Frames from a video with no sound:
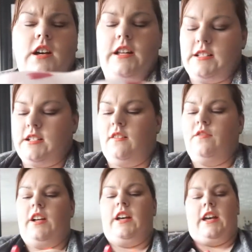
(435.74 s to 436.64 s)
It's
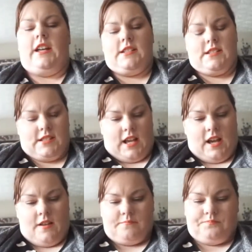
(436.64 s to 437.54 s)
lovely. It's
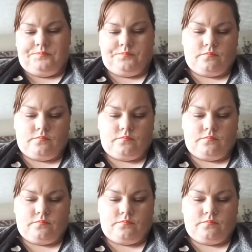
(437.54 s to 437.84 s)
a